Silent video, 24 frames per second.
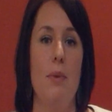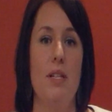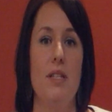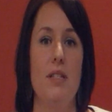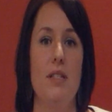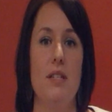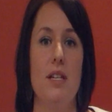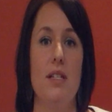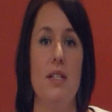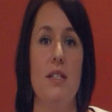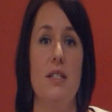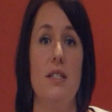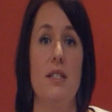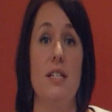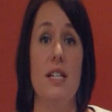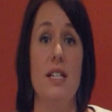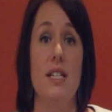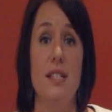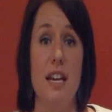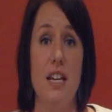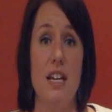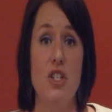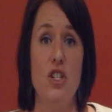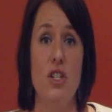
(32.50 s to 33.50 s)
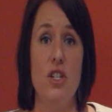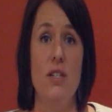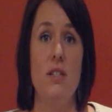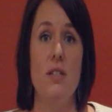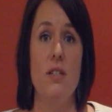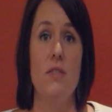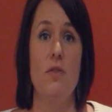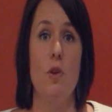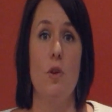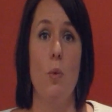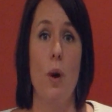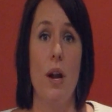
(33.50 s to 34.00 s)
Um, it's, it's six
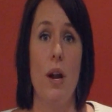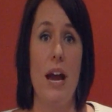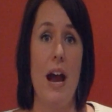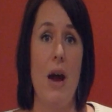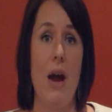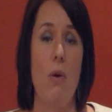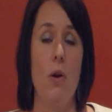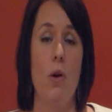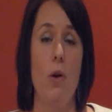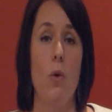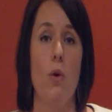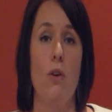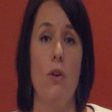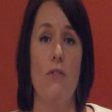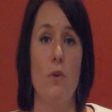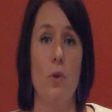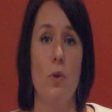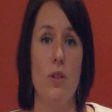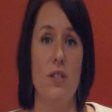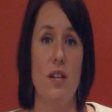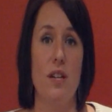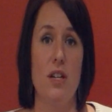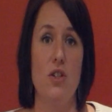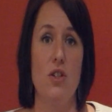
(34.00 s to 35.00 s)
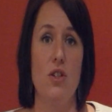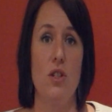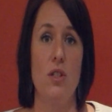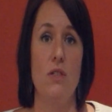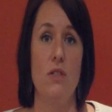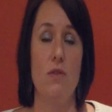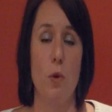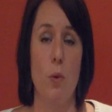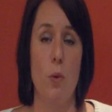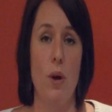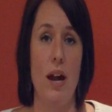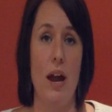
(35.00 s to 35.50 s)
sessions for one hour or four
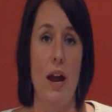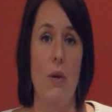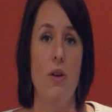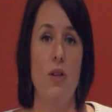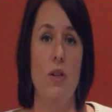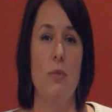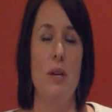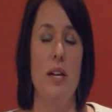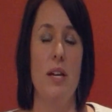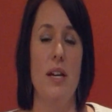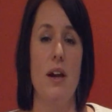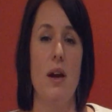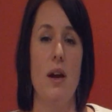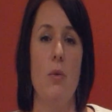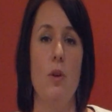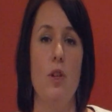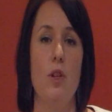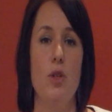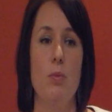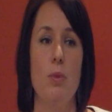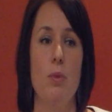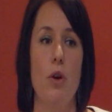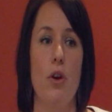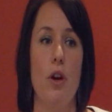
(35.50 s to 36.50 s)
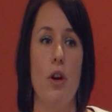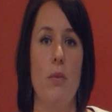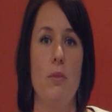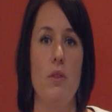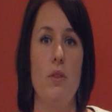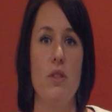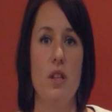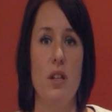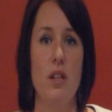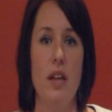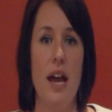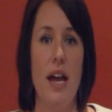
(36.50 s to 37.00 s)
sessions for one hour, depending on which
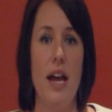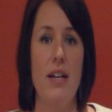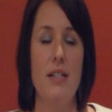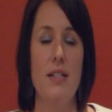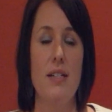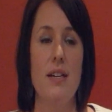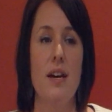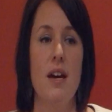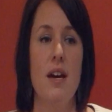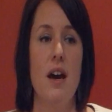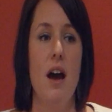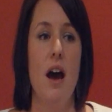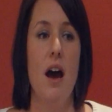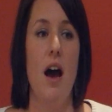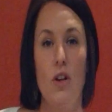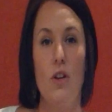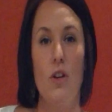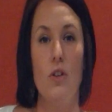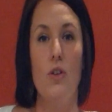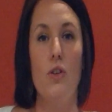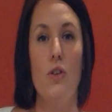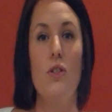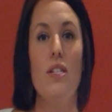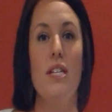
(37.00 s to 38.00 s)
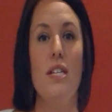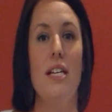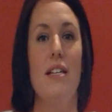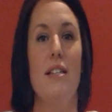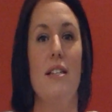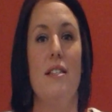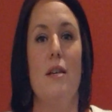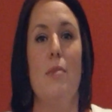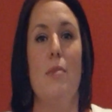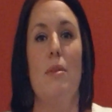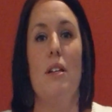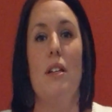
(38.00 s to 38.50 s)
program you select. Girls Inc.
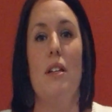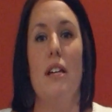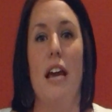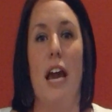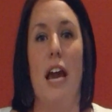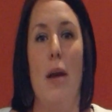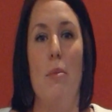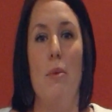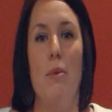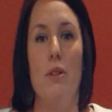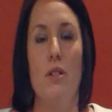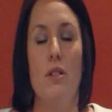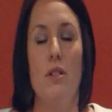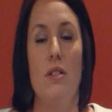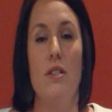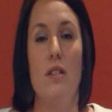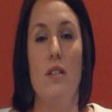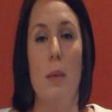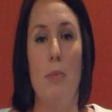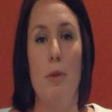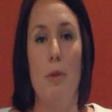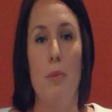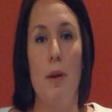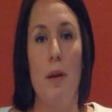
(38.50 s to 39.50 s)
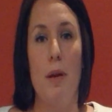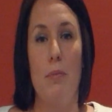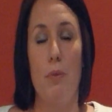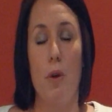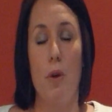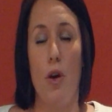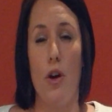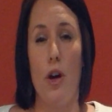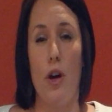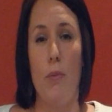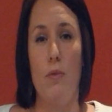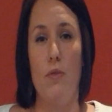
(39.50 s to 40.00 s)
is typically able to supplement
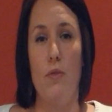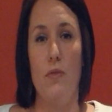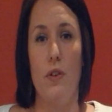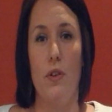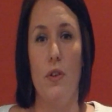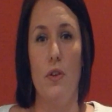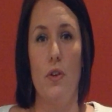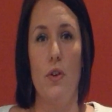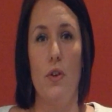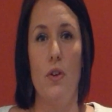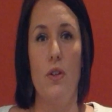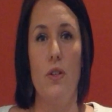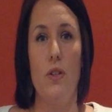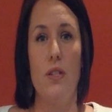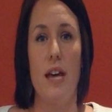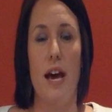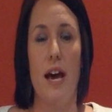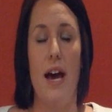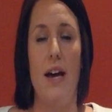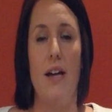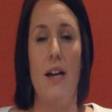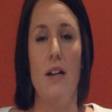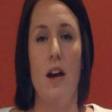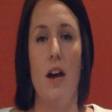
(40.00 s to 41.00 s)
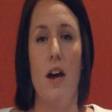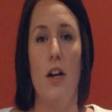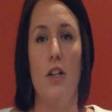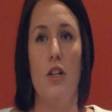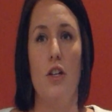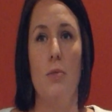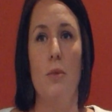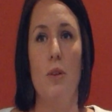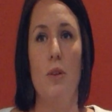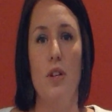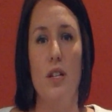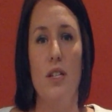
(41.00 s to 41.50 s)
programs for girls that uh,
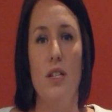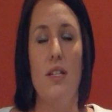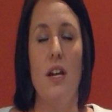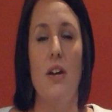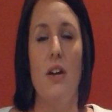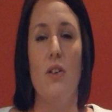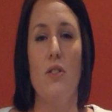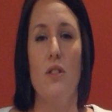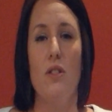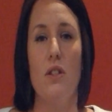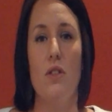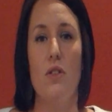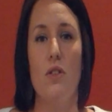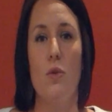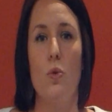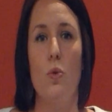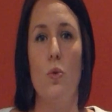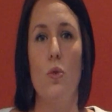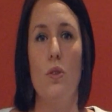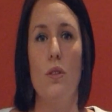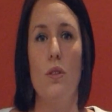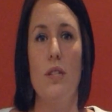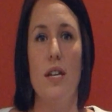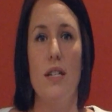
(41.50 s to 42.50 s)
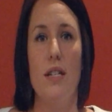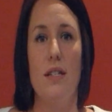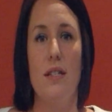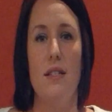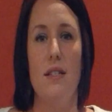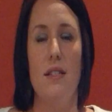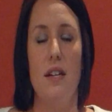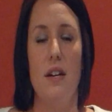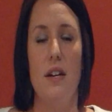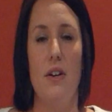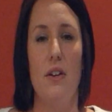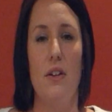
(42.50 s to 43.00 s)
community centers and schools
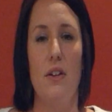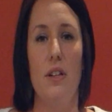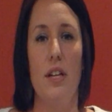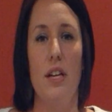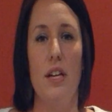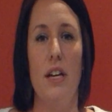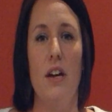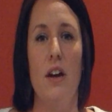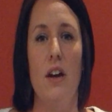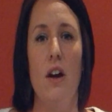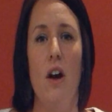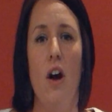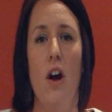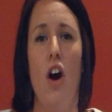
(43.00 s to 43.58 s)
necessarily